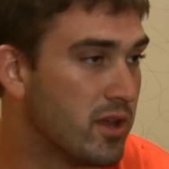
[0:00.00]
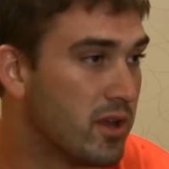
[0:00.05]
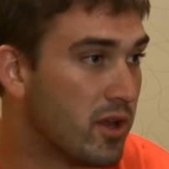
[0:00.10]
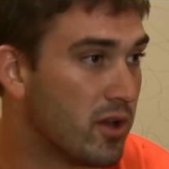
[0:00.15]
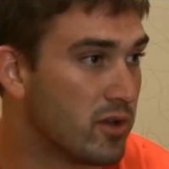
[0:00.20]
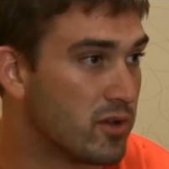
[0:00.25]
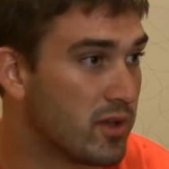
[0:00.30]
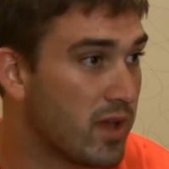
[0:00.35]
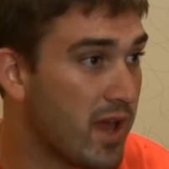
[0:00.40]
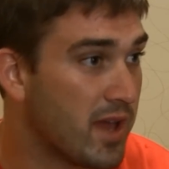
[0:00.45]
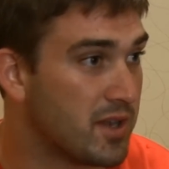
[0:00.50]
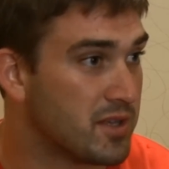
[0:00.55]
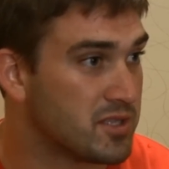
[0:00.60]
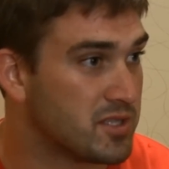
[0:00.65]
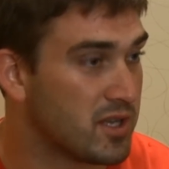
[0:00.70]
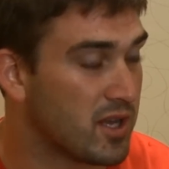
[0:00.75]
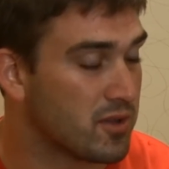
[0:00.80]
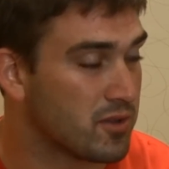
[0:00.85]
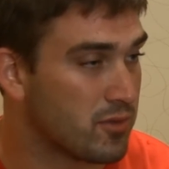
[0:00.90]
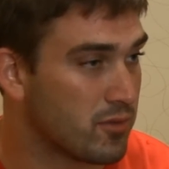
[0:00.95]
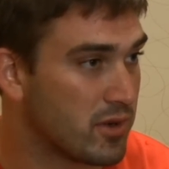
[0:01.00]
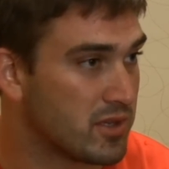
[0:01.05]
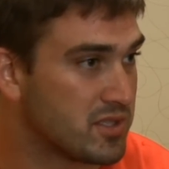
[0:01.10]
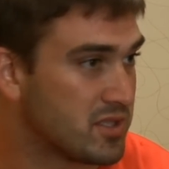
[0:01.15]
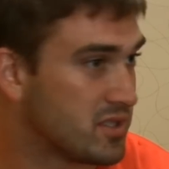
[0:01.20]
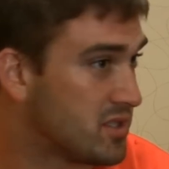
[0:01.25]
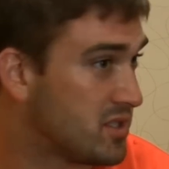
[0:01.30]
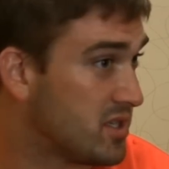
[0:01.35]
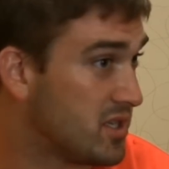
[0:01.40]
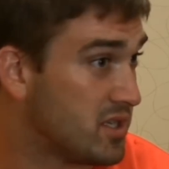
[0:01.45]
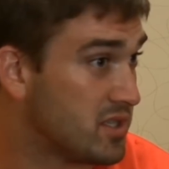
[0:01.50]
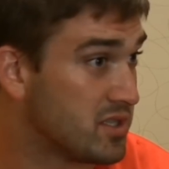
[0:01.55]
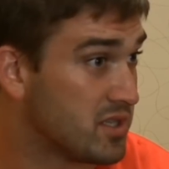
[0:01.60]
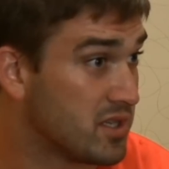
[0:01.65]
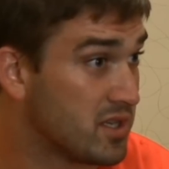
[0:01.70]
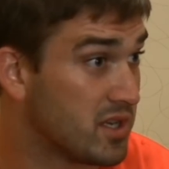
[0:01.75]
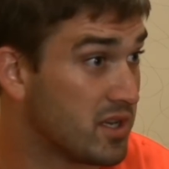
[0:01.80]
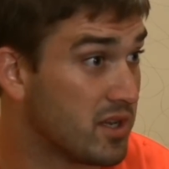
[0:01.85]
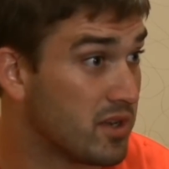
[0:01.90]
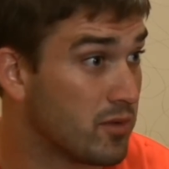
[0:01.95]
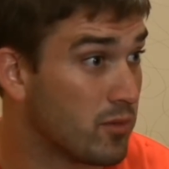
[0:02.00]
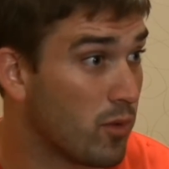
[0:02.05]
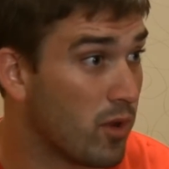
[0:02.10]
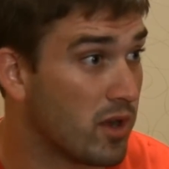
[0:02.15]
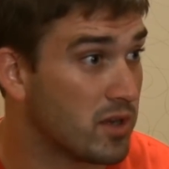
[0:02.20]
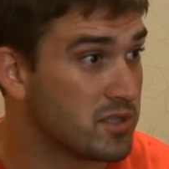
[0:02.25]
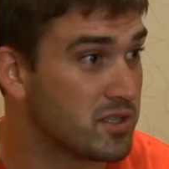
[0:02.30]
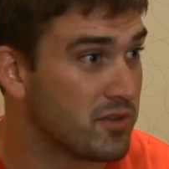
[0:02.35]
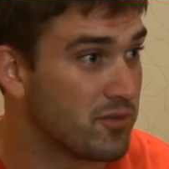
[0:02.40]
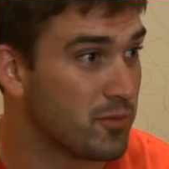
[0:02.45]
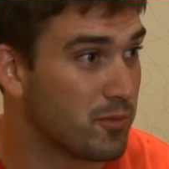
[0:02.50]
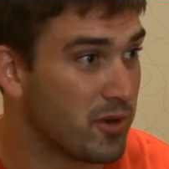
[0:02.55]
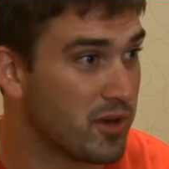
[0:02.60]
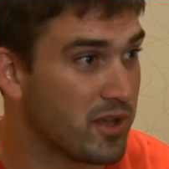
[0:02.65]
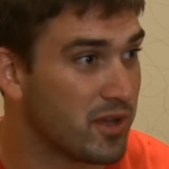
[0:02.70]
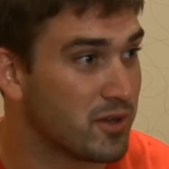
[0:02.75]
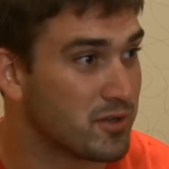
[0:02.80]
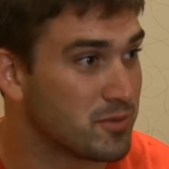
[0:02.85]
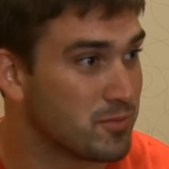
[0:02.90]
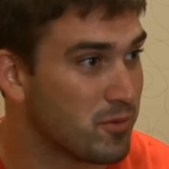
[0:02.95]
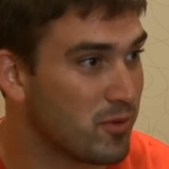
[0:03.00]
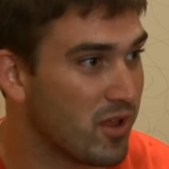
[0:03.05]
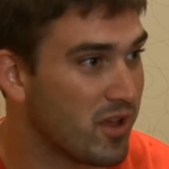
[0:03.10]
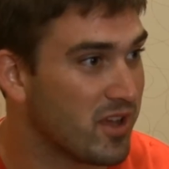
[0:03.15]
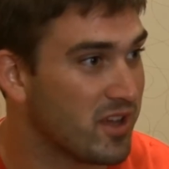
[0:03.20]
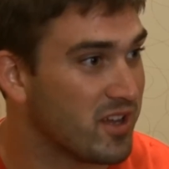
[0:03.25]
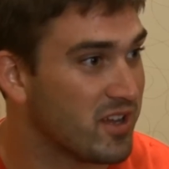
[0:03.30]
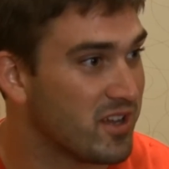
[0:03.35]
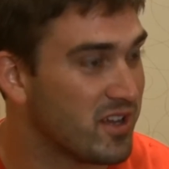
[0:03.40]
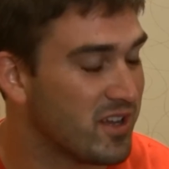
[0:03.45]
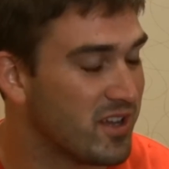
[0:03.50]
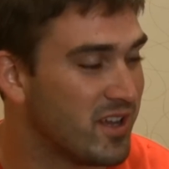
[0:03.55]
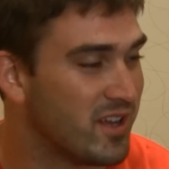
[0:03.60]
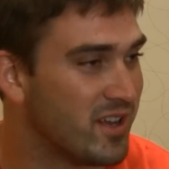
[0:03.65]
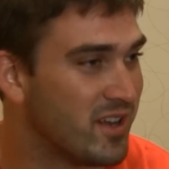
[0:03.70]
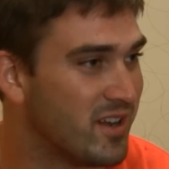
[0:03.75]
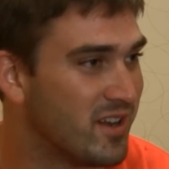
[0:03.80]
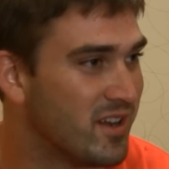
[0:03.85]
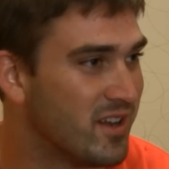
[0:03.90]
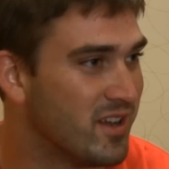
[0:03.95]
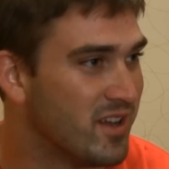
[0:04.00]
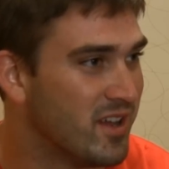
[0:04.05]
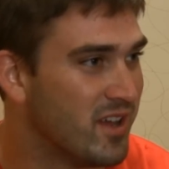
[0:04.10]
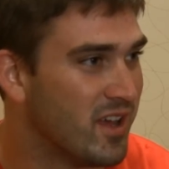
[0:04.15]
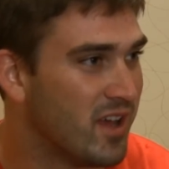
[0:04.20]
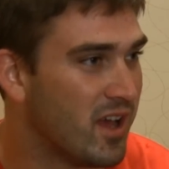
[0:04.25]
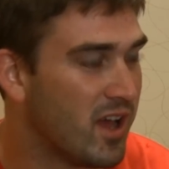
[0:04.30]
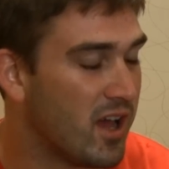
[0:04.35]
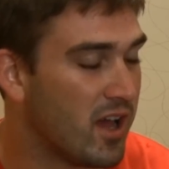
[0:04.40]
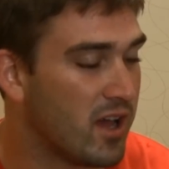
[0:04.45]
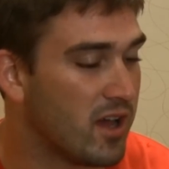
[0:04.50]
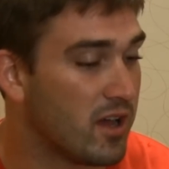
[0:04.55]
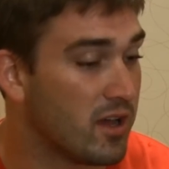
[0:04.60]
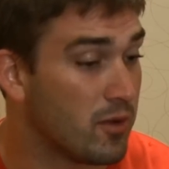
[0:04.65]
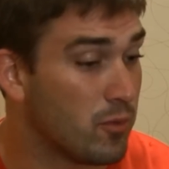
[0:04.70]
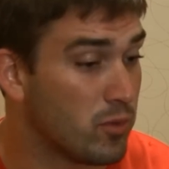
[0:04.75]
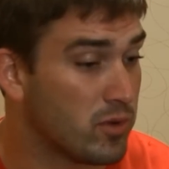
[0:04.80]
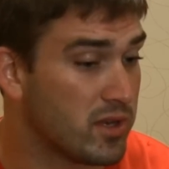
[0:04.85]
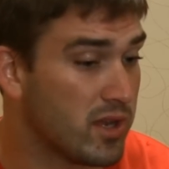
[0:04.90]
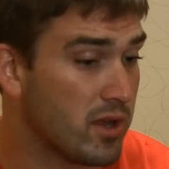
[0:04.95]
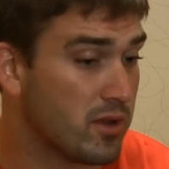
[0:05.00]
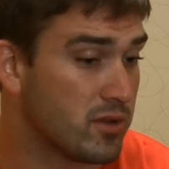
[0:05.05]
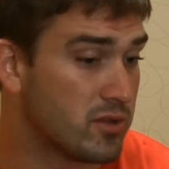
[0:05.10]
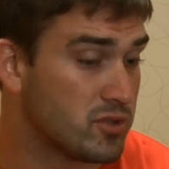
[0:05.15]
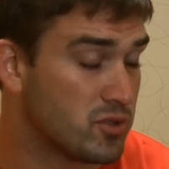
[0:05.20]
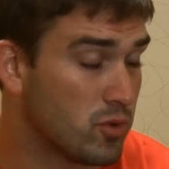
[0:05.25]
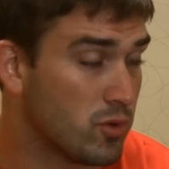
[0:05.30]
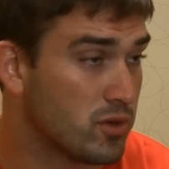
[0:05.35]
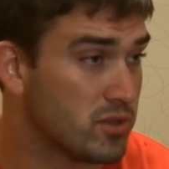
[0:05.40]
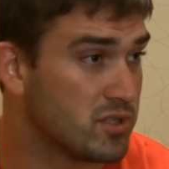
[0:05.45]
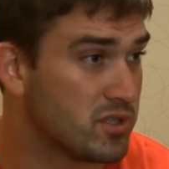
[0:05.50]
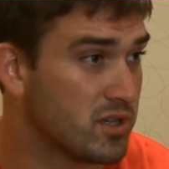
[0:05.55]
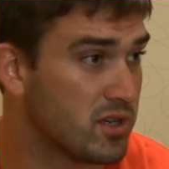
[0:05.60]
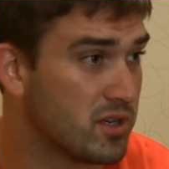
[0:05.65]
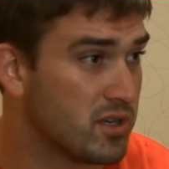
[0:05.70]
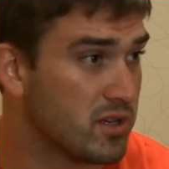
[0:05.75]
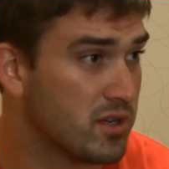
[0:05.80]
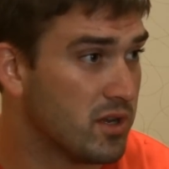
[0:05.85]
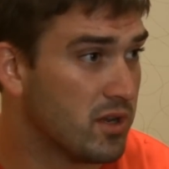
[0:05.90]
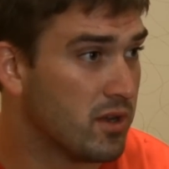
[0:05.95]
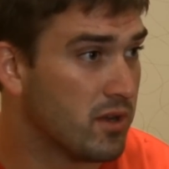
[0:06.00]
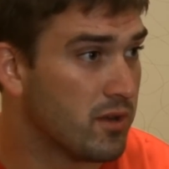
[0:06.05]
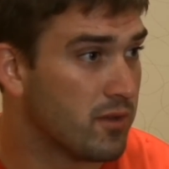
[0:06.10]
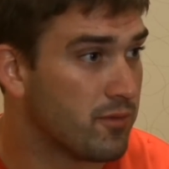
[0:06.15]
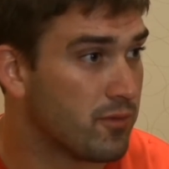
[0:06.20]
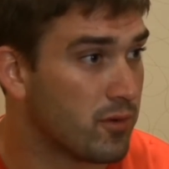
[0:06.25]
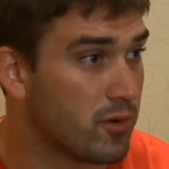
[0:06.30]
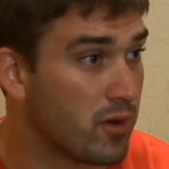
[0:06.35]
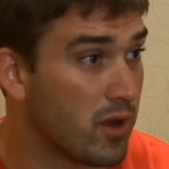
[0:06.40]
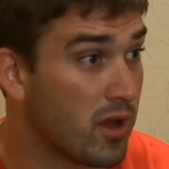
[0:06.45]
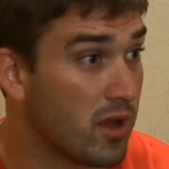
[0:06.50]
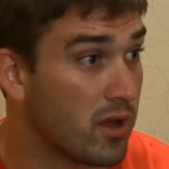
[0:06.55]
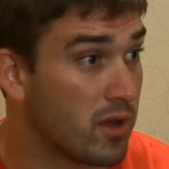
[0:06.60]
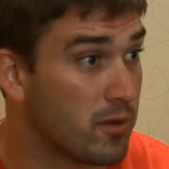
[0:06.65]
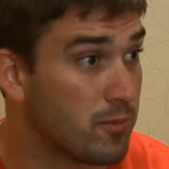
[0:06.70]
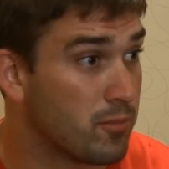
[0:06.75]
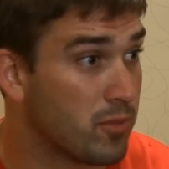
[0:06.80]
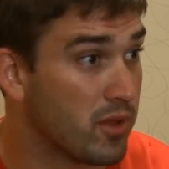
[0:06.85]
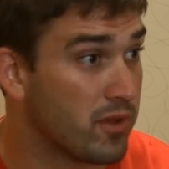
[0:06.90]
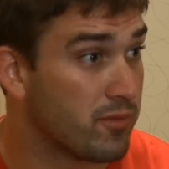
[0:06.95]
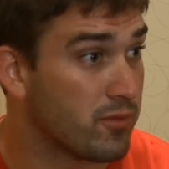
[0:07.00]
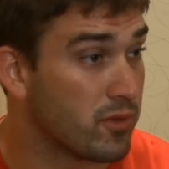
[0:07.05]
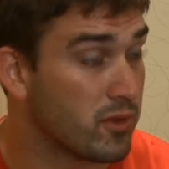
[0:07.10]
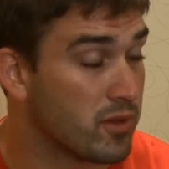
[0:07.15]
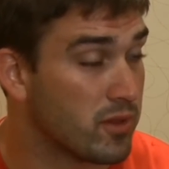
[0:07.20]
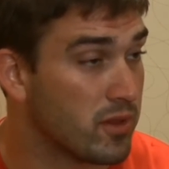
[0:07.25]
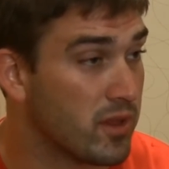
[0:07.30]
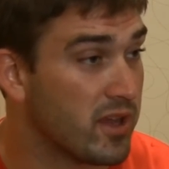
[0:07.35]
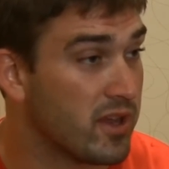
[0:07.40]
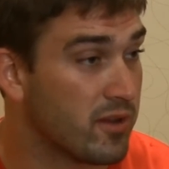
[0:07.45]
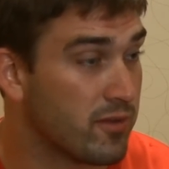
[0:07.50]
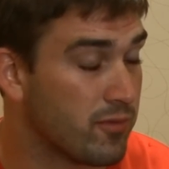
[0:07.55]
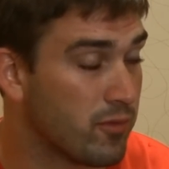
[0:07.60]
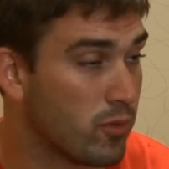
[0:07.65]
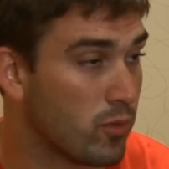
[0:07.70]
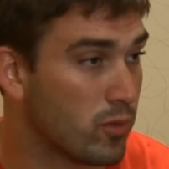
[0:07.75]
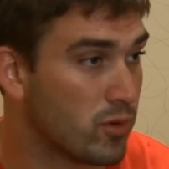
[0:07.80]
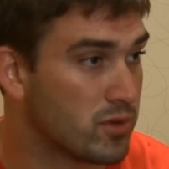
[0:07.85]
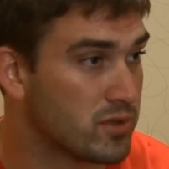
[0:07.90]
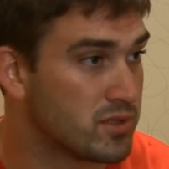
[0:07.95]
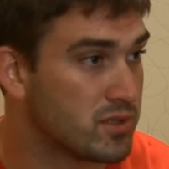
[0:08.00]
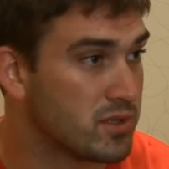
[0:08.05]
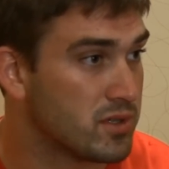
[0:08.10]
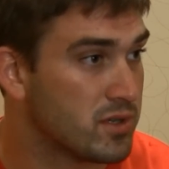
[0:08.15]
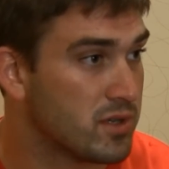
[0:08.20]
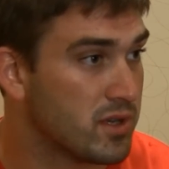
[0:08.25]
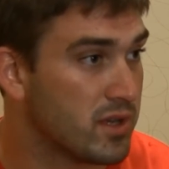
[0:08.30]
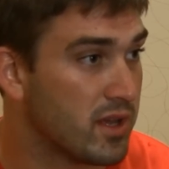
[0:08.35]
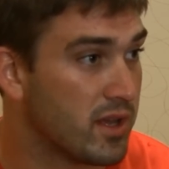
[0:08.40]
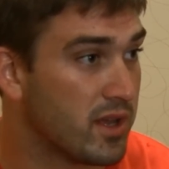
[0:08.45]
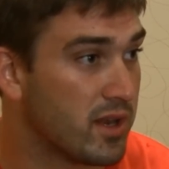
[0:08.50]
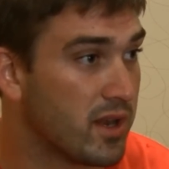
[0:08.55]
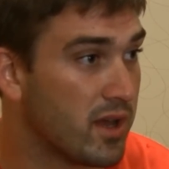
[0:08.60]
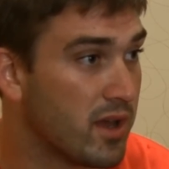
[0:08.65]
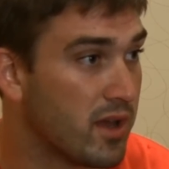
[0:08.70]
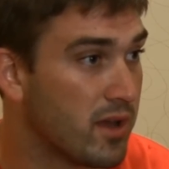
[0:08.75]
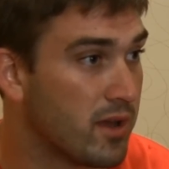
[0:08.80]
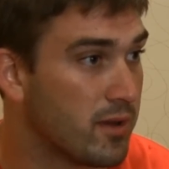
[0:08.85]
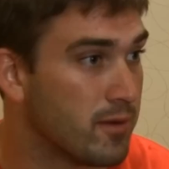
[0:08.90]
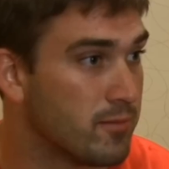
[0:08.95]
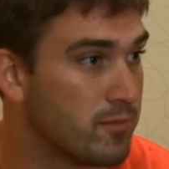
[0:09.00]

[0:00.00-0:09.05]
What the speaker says: I had to sit out the rest of the season and watch everybody else play, and went down to Georgia for play for the Atlanta Force and or